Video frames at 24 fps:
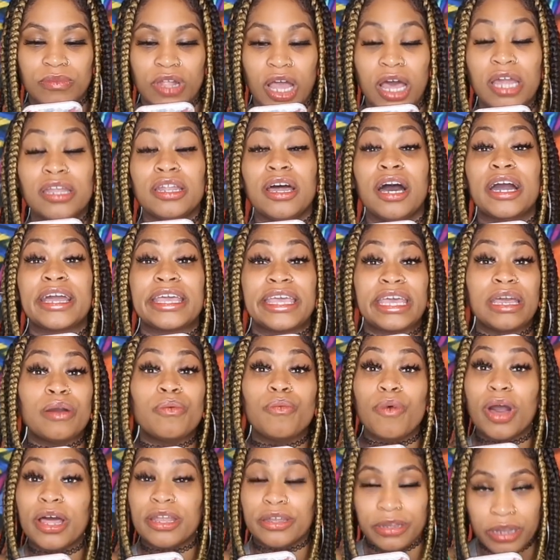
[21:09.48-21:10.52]

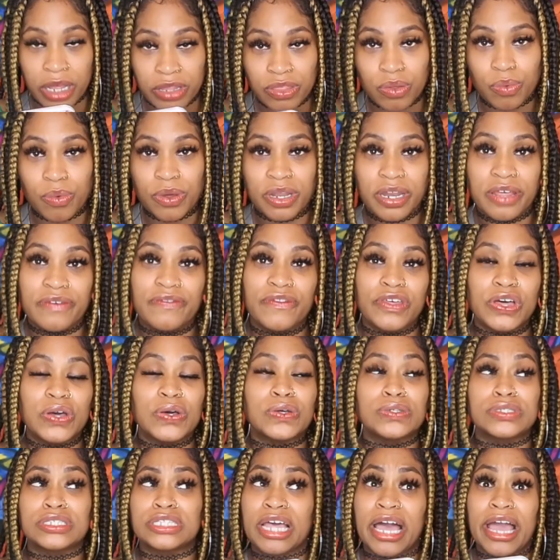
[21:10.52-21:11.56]
Again, another one of
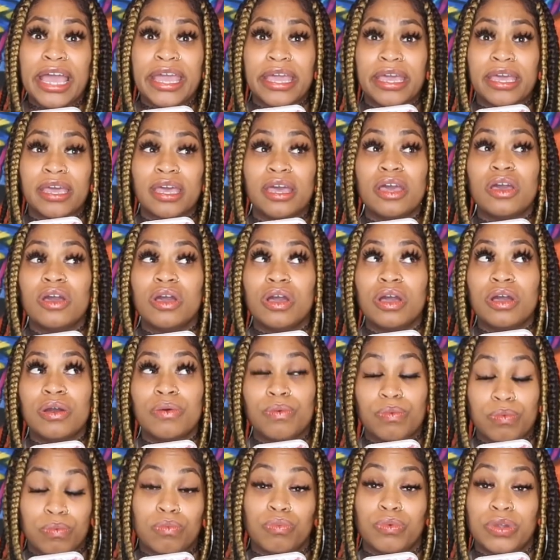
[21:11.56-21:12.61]
those, like,
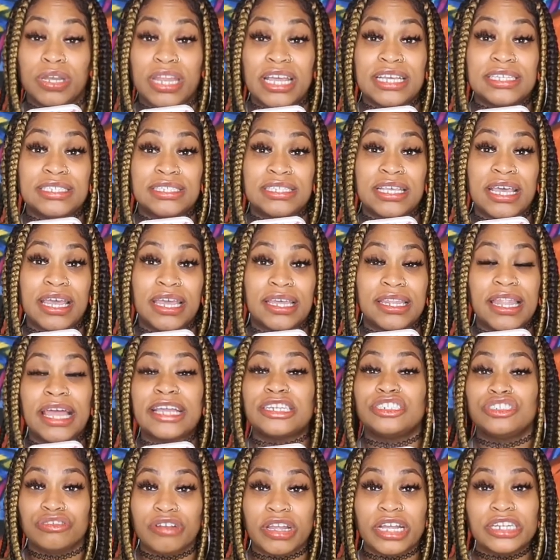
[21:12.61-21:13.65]
when they say, like,
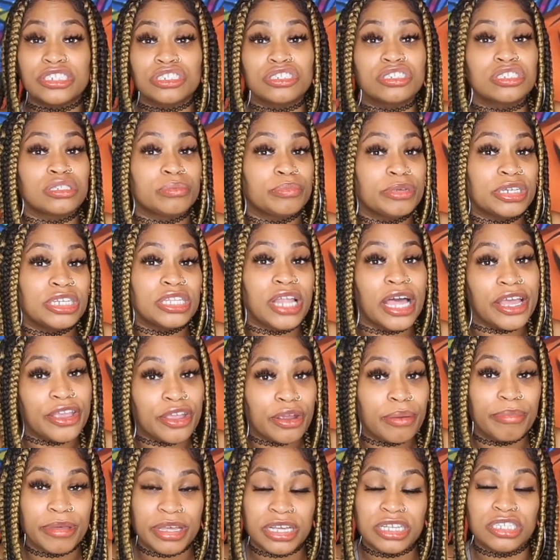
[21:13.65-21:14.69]
strangers will be, like,
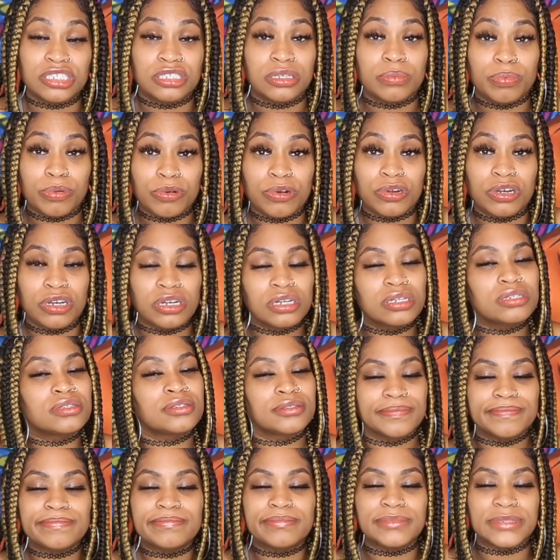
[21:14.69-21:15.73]
your biggest supporters.
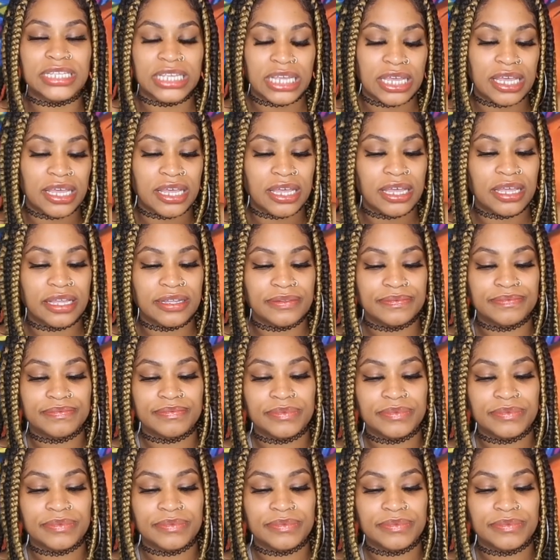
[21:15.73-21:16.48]
Yeah.